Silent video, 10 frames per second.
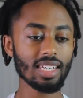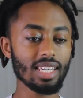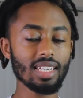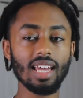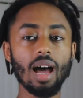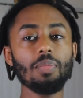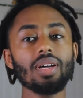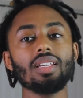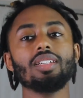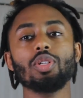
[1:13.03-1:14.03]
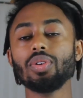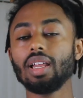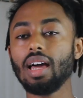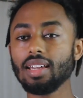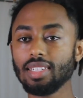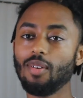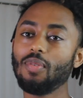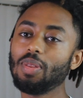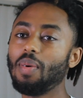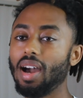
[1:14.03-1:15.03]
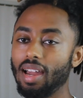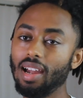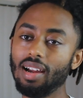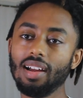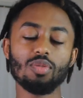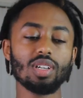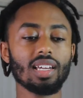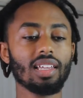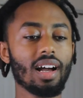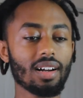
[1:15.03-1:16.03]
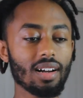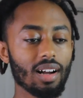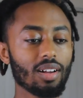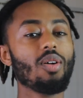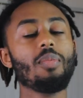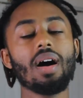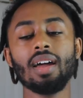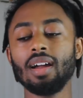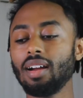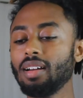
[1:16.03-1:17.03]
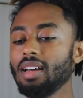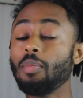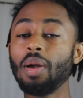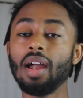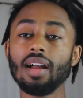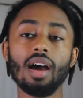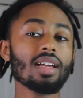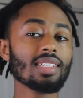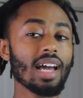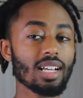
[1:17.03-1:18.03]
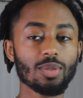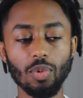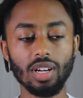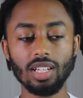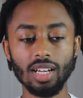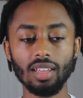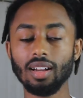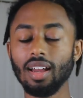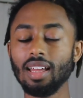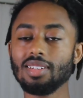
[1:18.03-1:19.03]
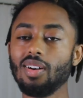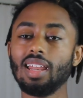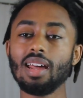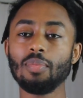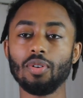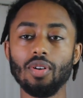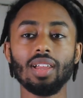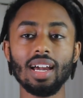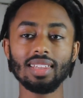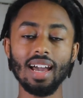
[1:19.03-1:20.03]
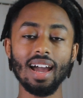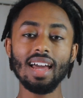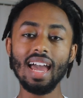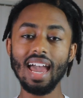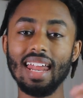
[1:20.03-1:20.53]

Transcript: Since I've been doing a lot of stuff with my hair, recently I congo my hair, some hair got attached with each other and so I let them grow like that.